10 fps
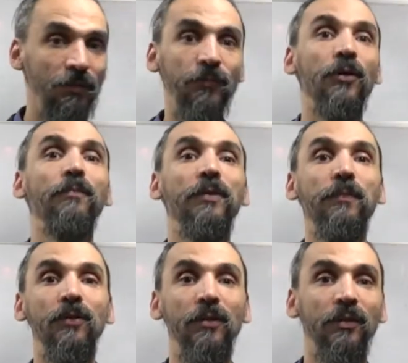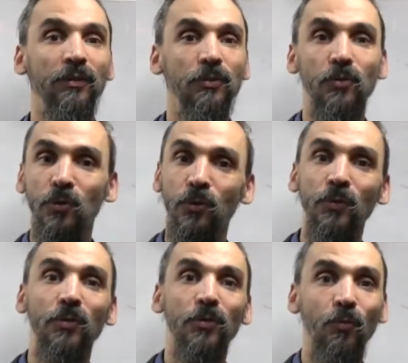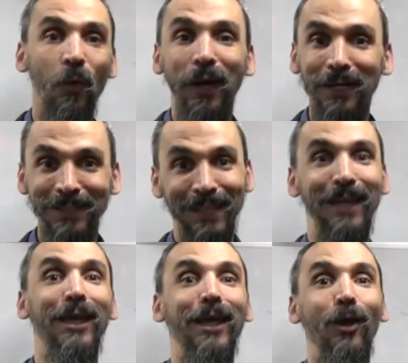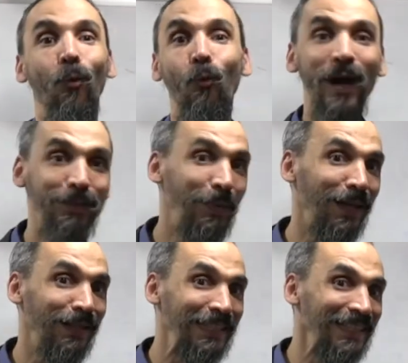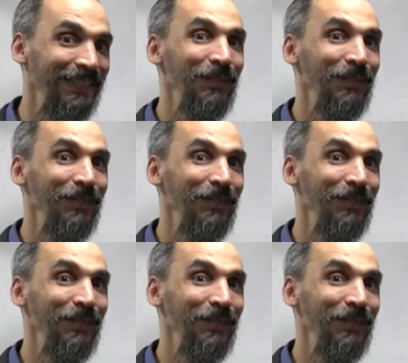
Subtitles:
from people who wears a white belt.